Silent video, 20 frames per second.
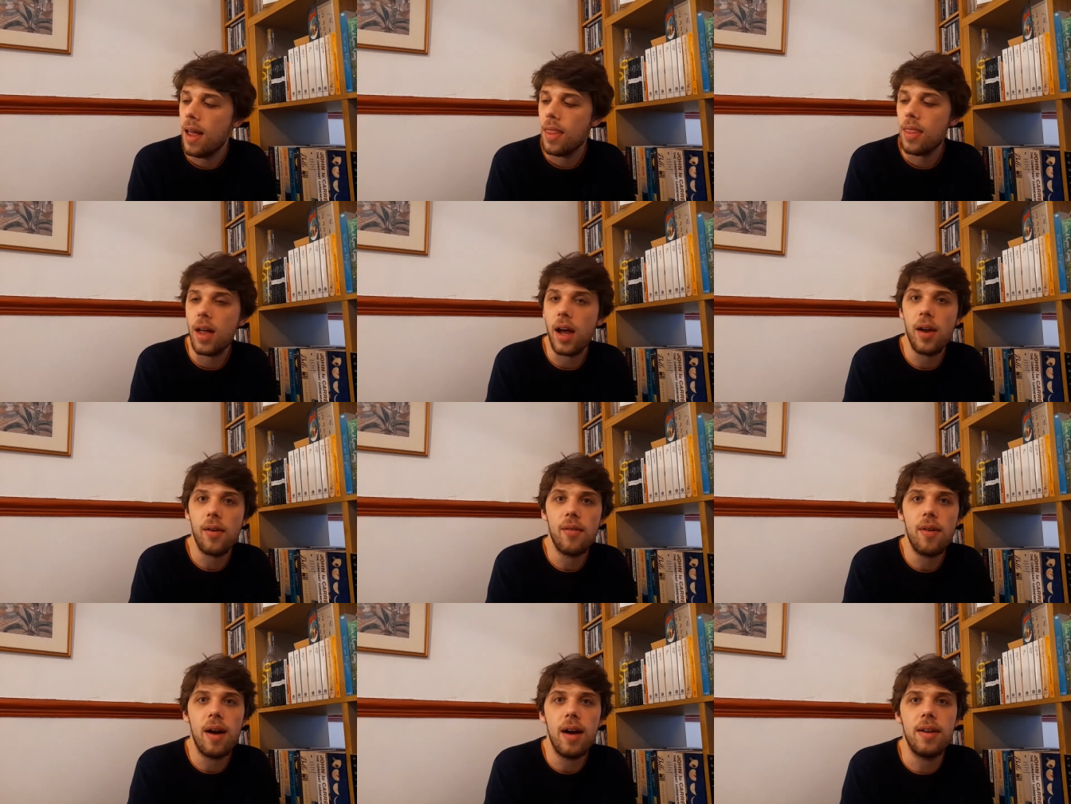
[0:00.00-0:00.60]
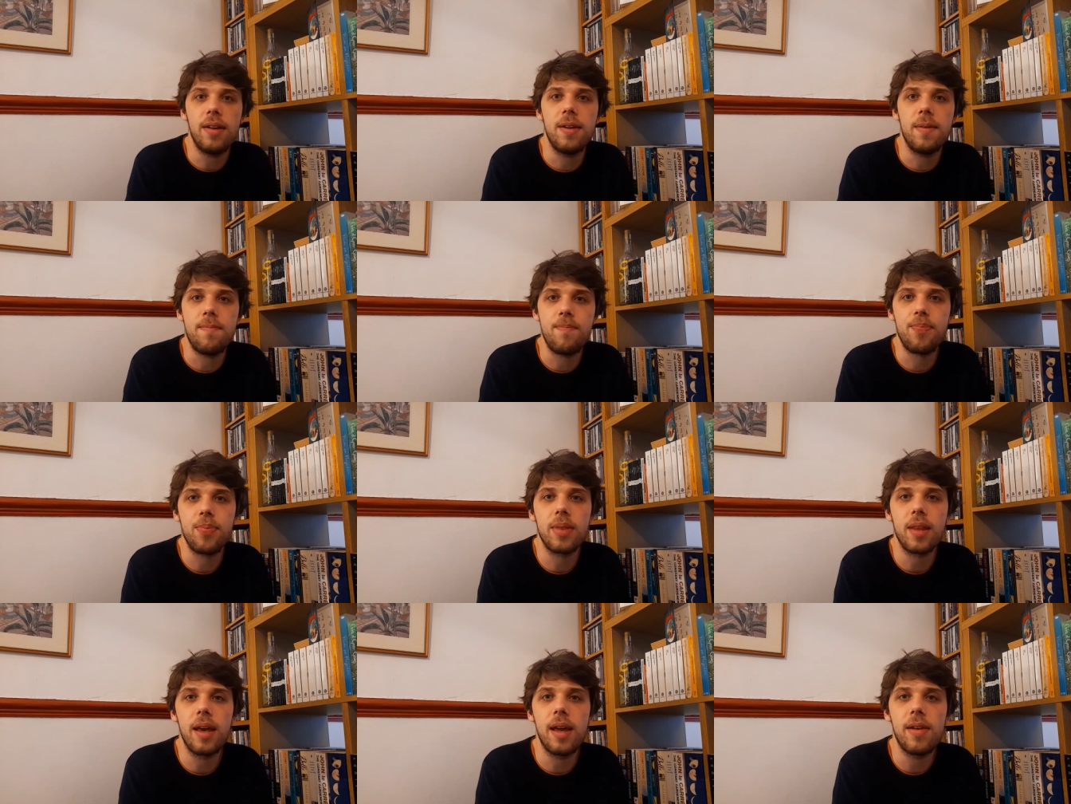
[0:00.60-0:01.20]
that I read
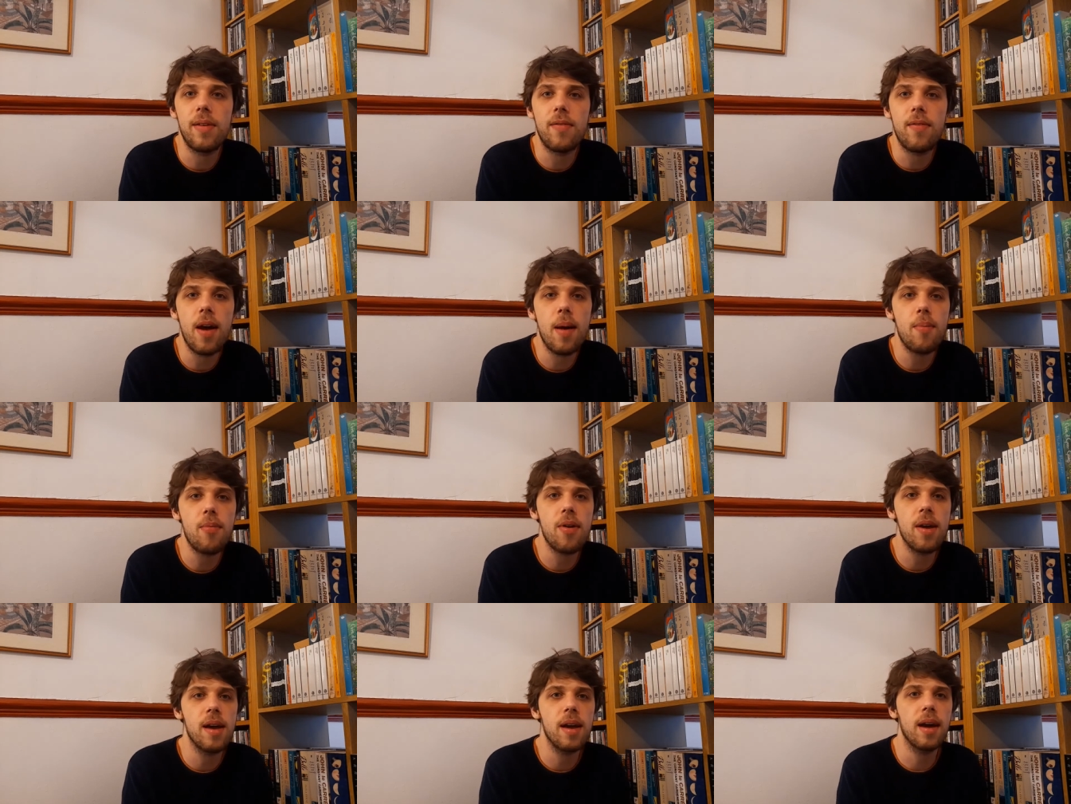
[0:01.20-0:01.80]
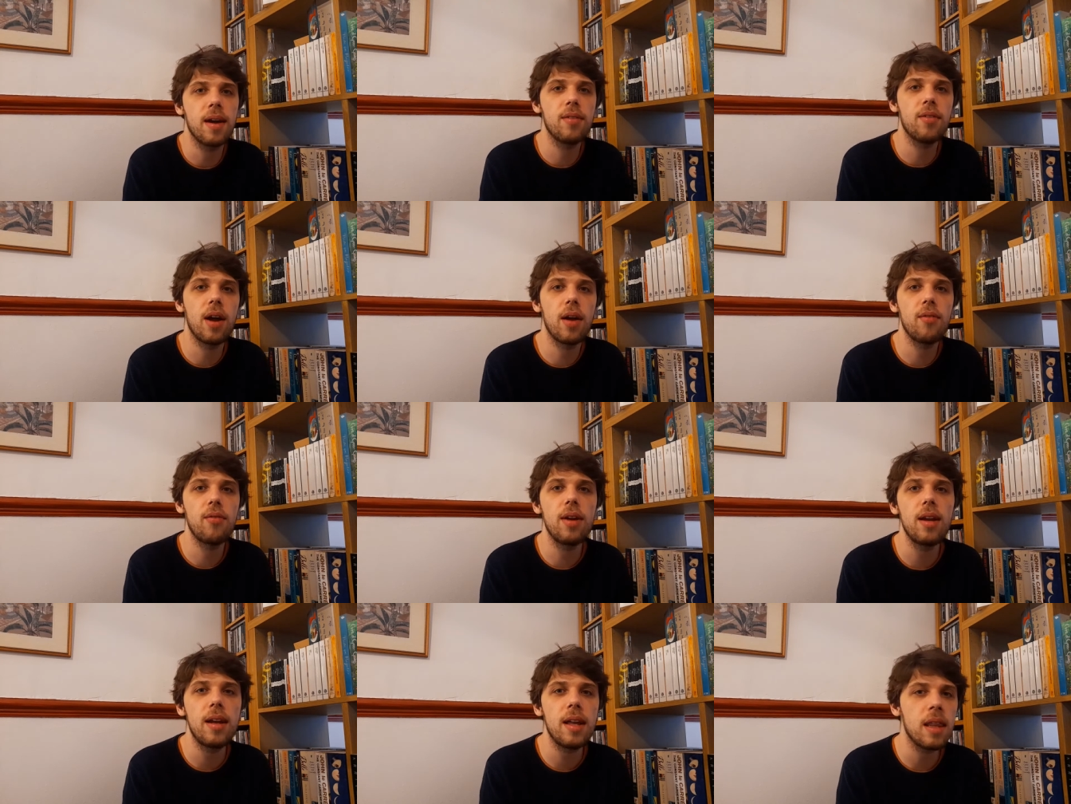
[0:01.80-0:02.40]
in February,
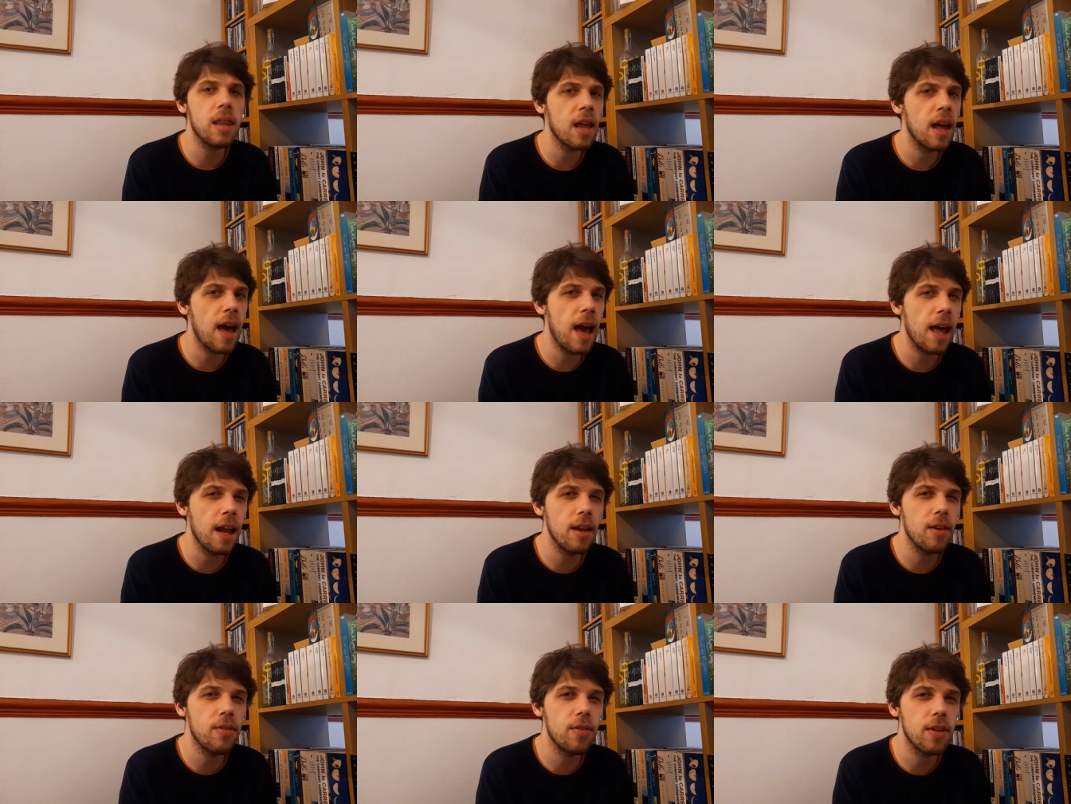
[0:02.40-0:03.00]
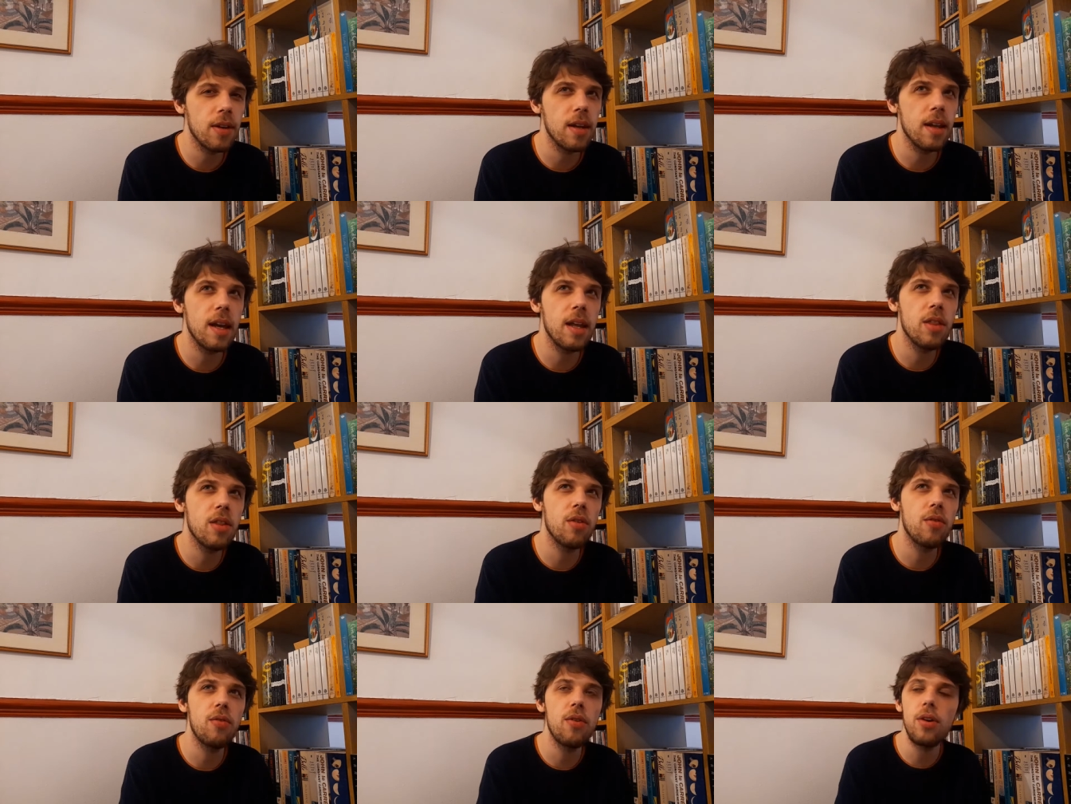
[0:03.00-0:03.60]
and really the elephant
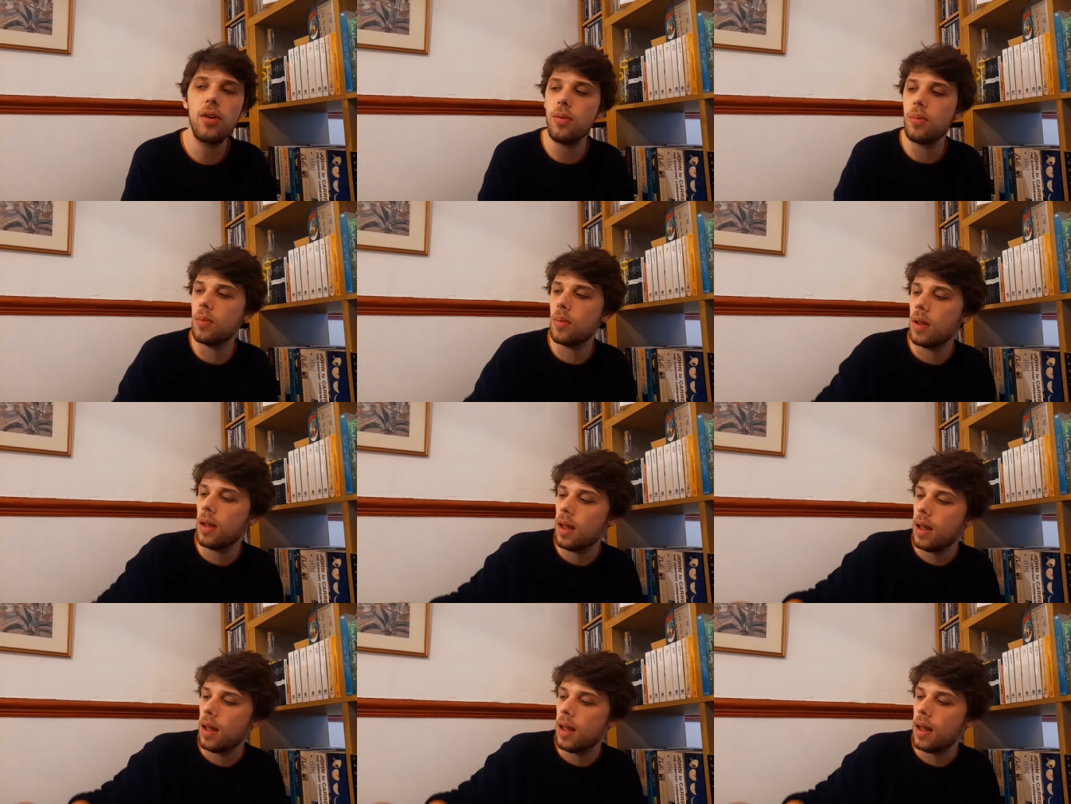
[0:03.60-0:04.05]
in the room